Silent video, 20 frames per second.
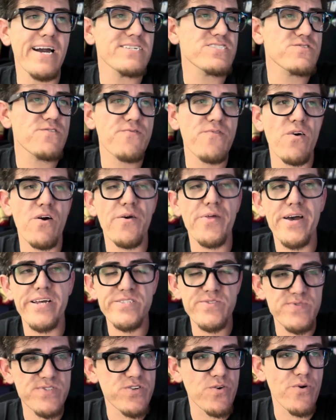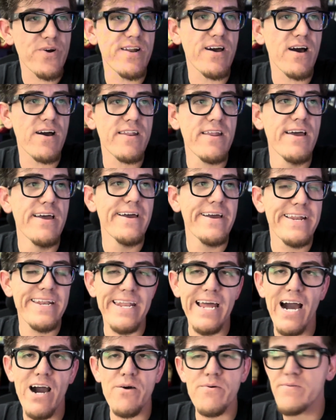so far that's what's going on.
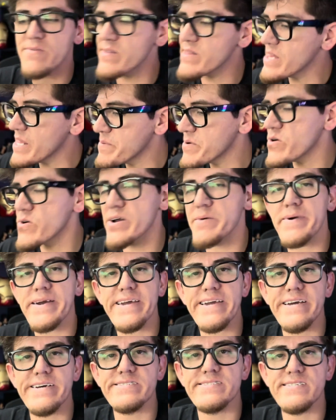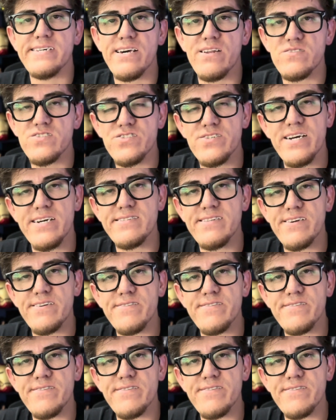Now, let me go get my kids and I'll see you guys later.